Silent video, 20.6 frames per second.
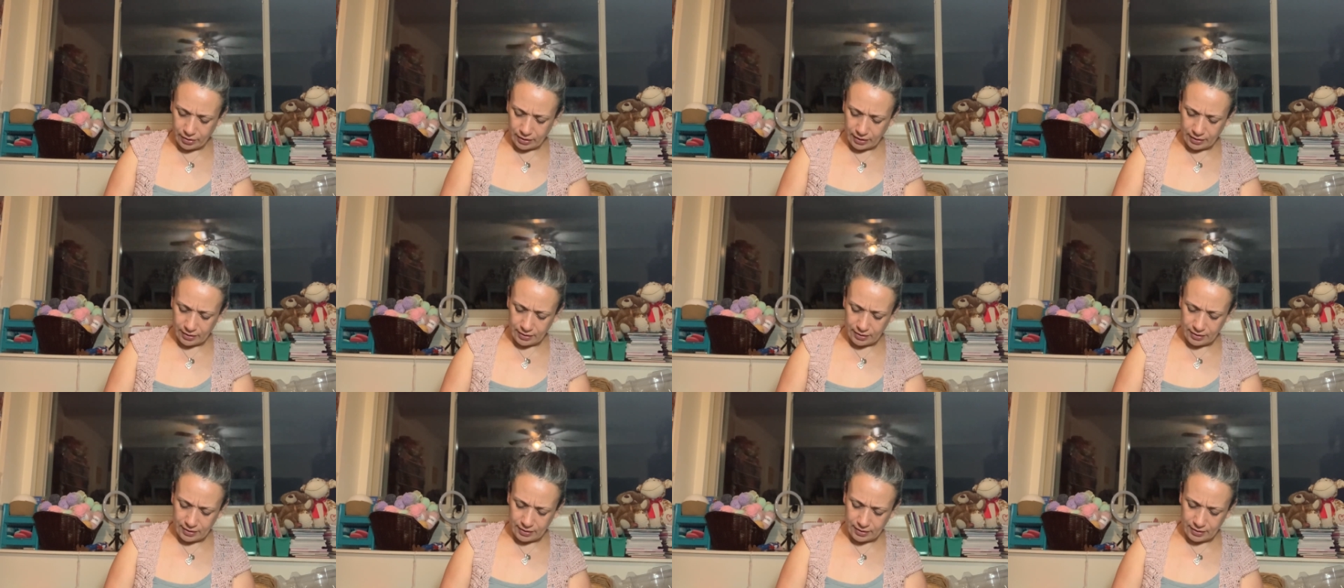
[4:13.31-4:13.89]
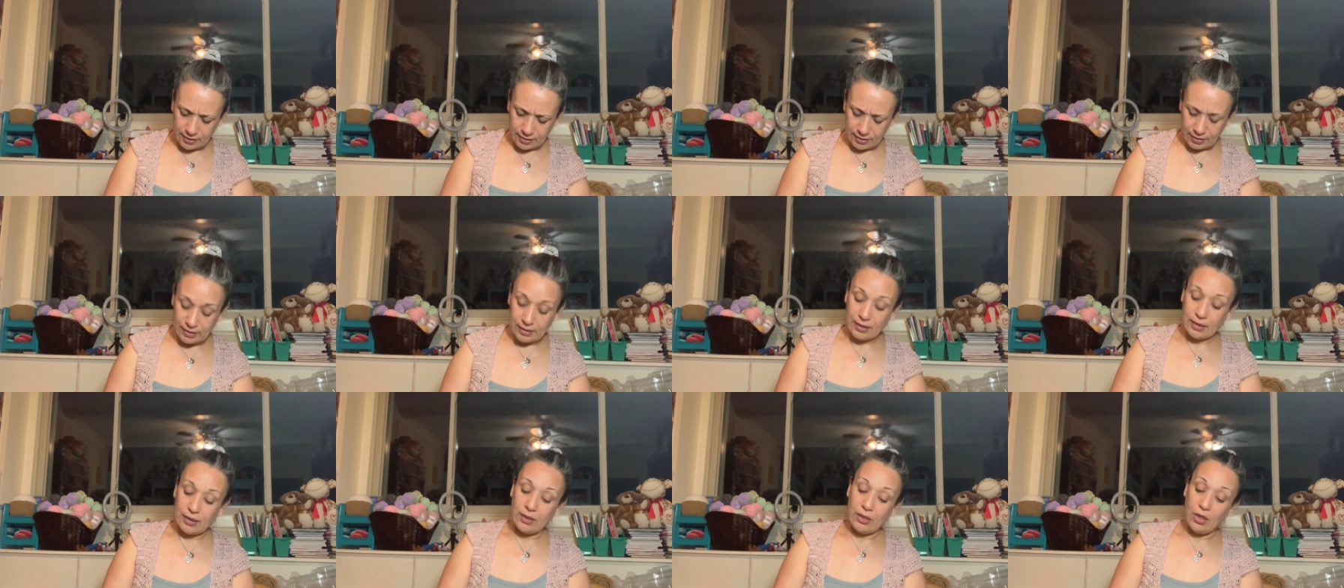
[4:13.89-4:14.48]
And this is
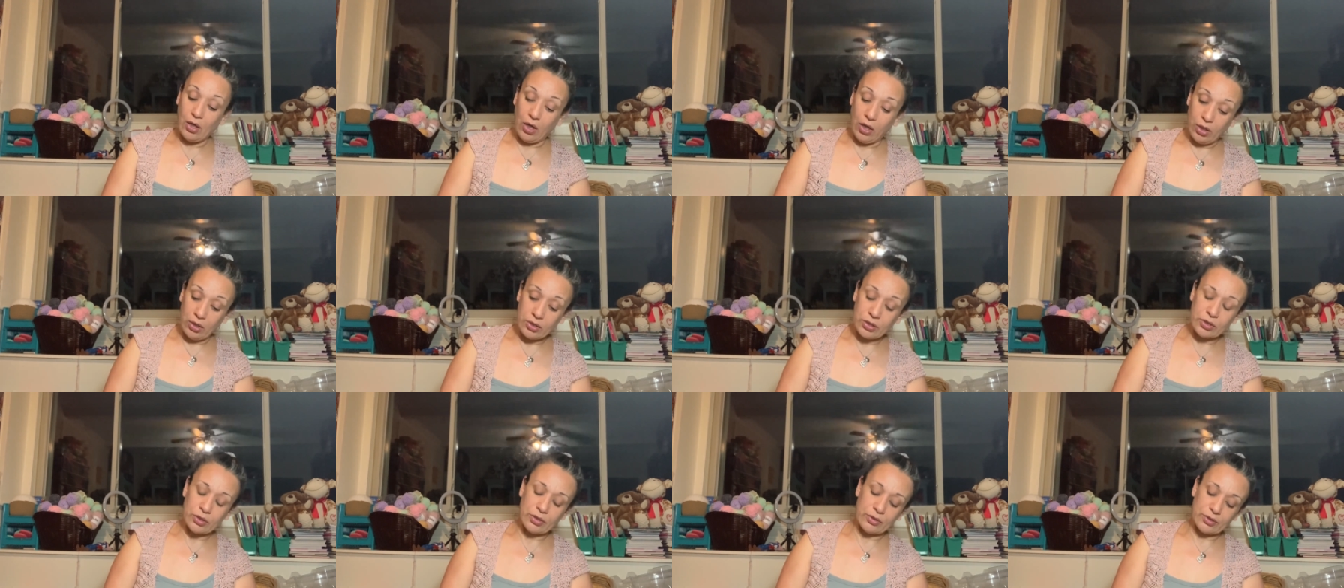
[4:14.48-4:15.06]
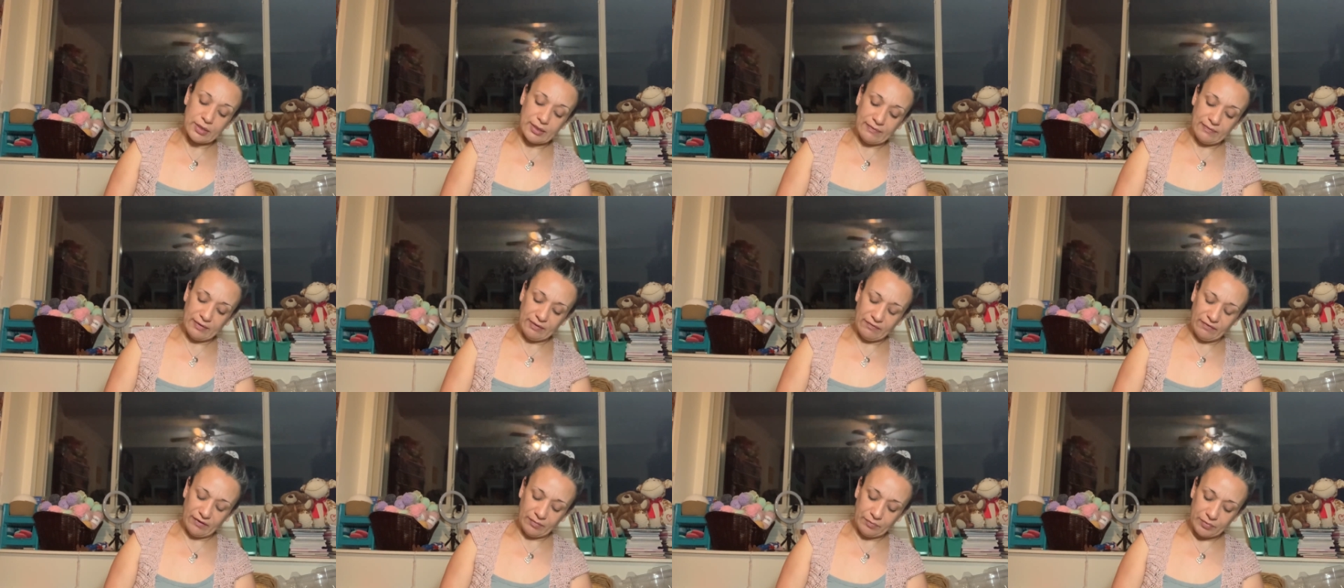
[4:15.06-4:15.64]
also
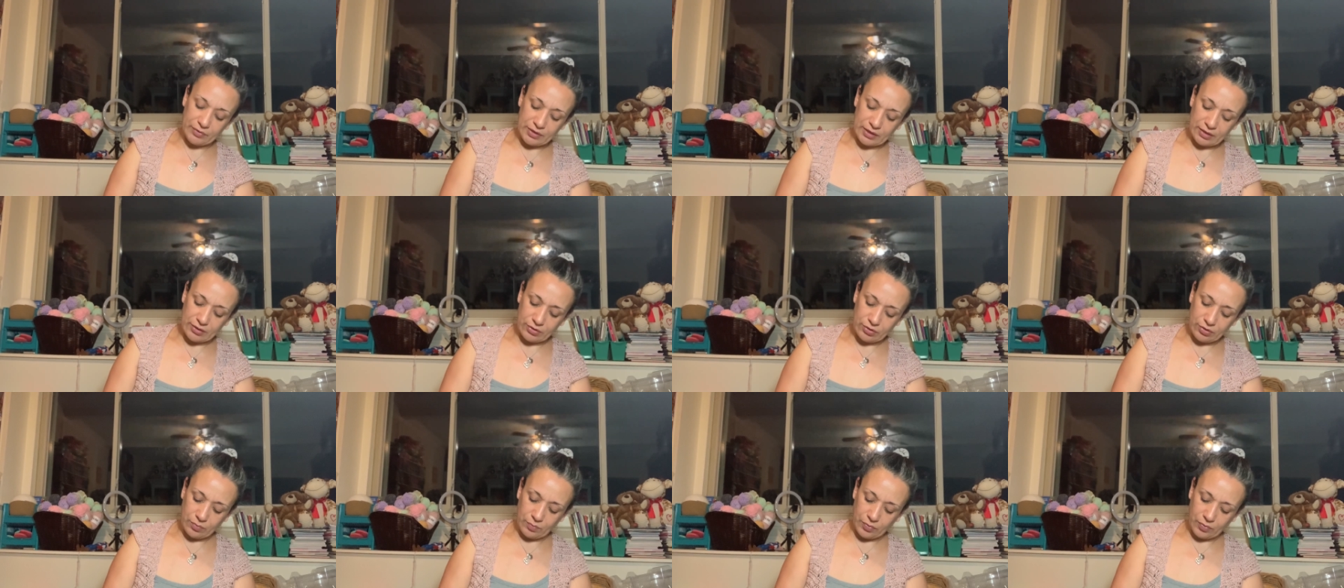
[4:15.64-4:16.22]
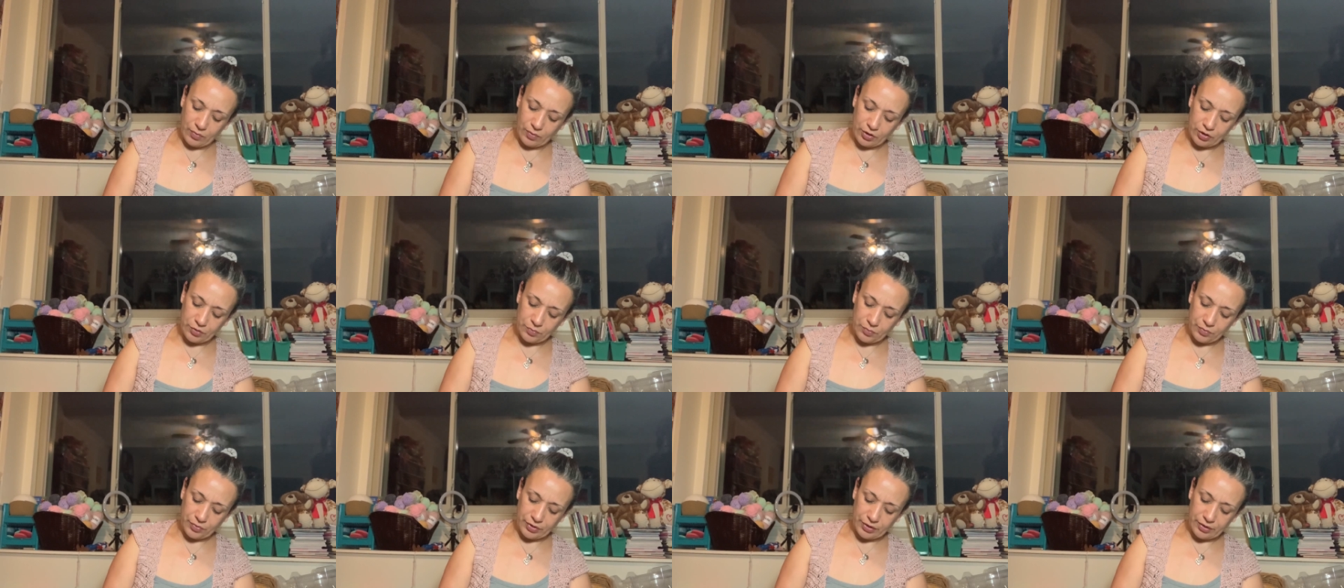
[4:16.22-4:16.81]
75% superwash
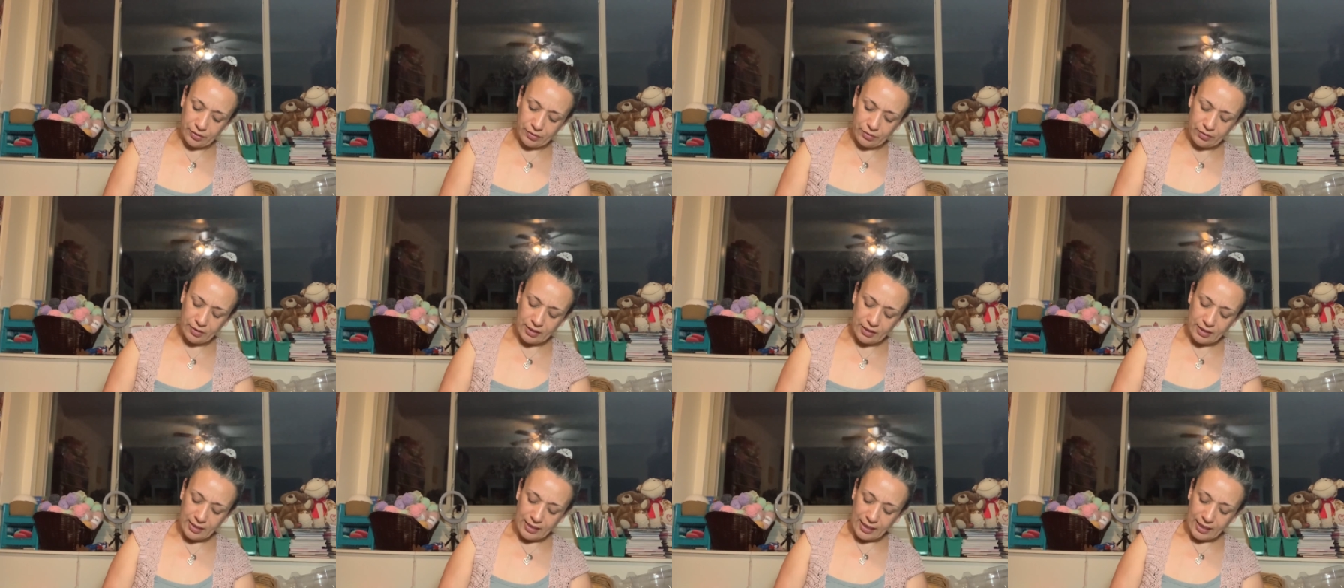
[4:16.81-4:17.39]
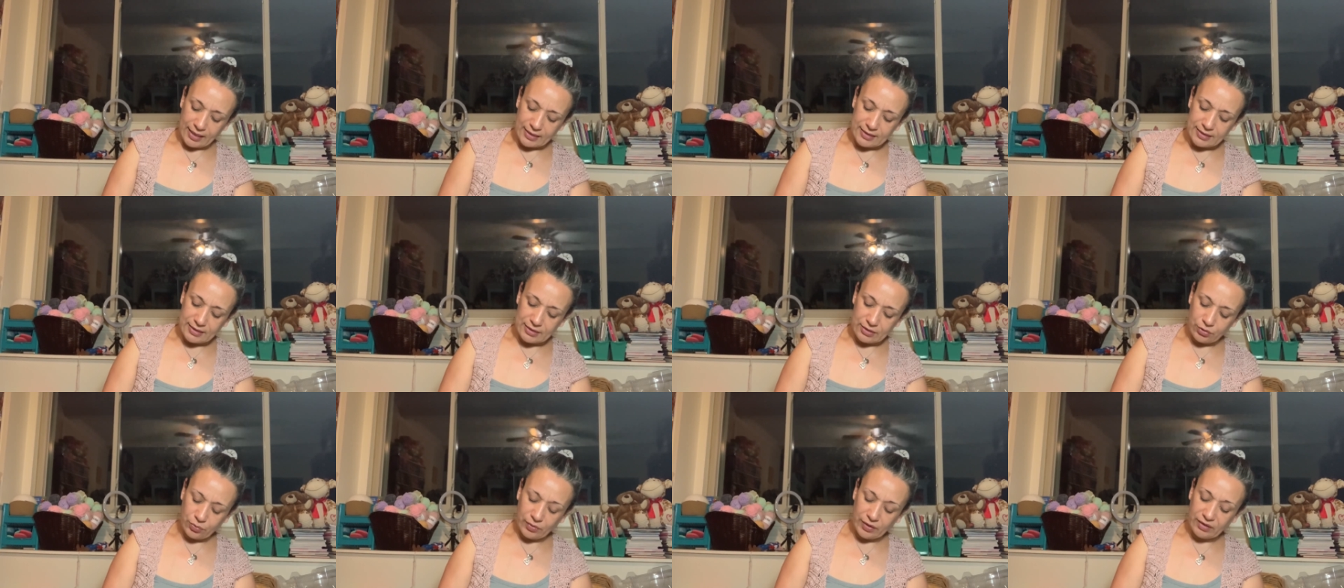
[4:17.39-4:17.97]
merino and
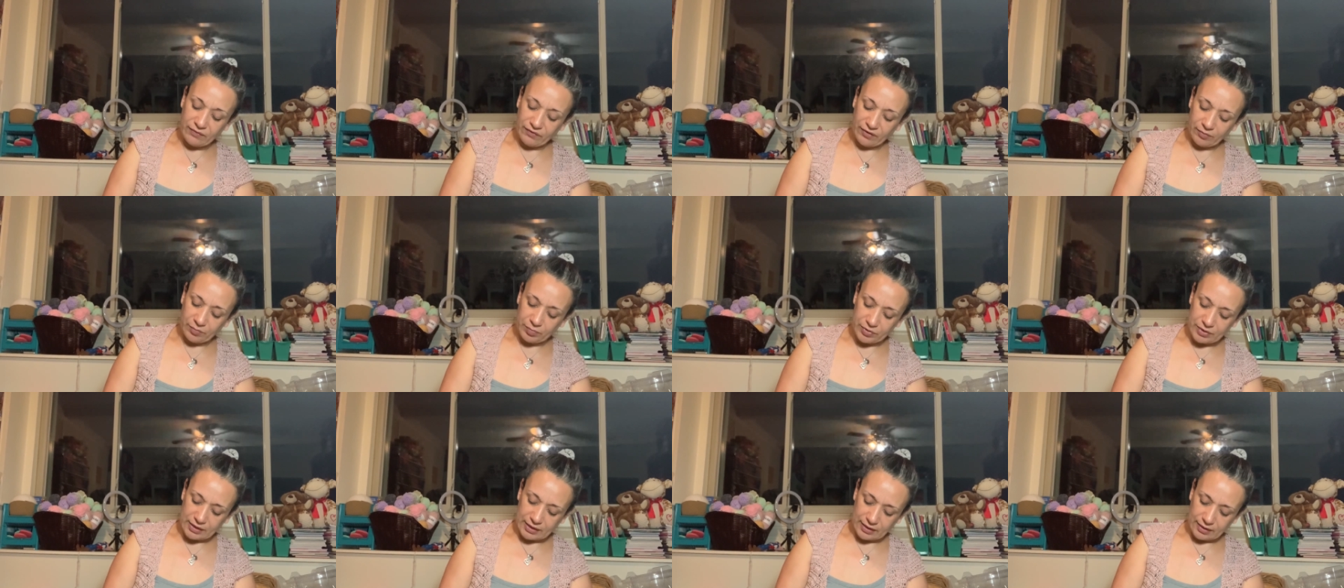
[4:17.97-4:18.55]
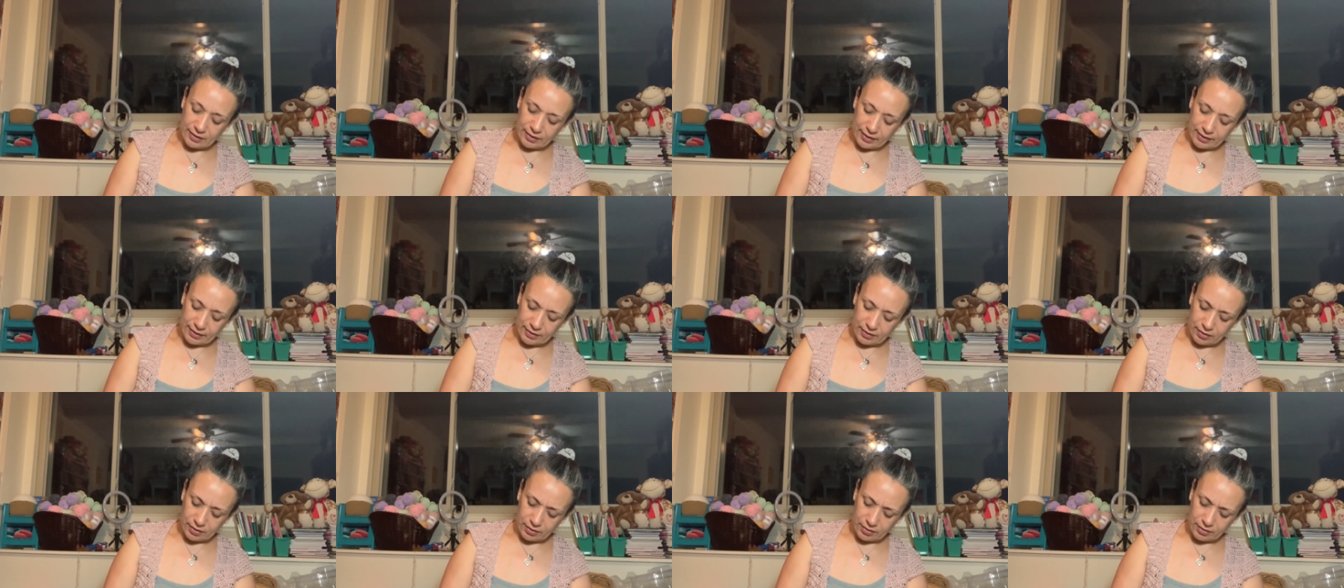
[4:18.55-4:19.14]
25%
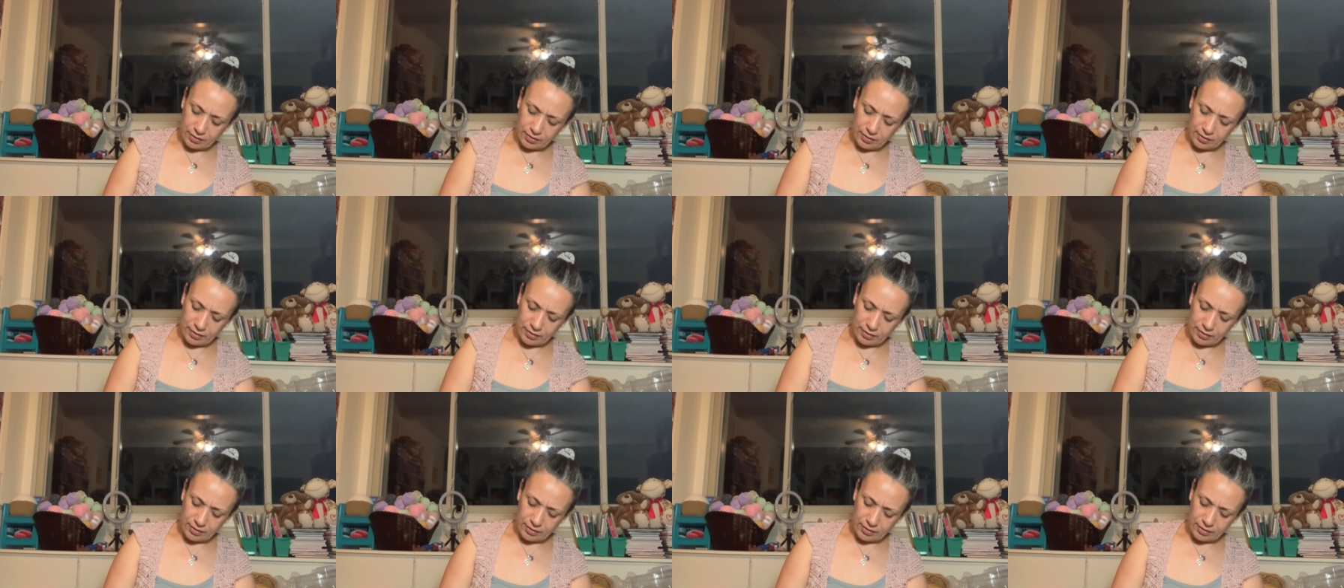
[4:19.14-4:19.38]
nylon.